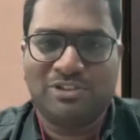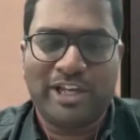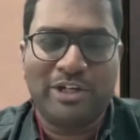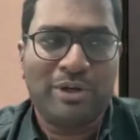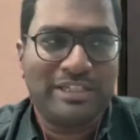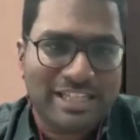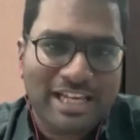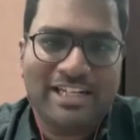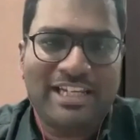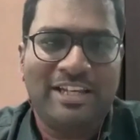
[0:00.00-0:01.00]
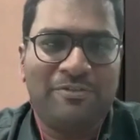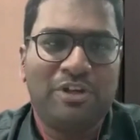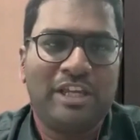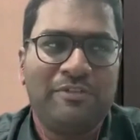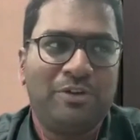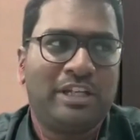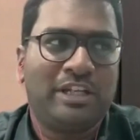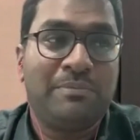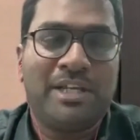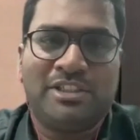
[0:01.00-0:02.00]
So I know exactly if you
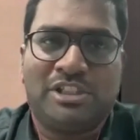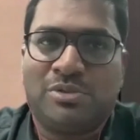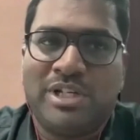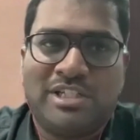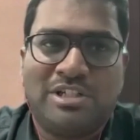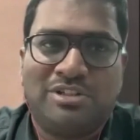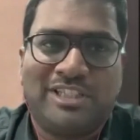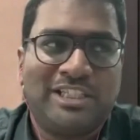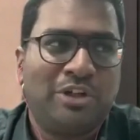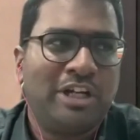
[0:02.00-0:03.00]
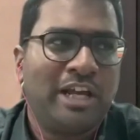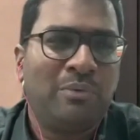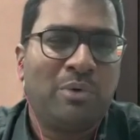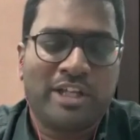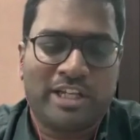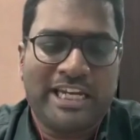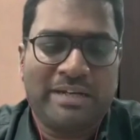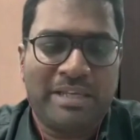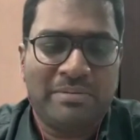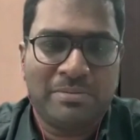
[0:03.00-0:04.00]
give me a situation to say that, I want to create
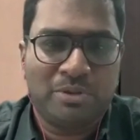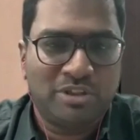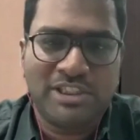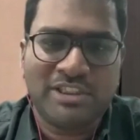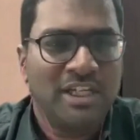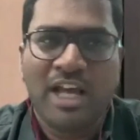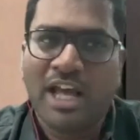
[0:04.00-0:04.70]
a meme about this,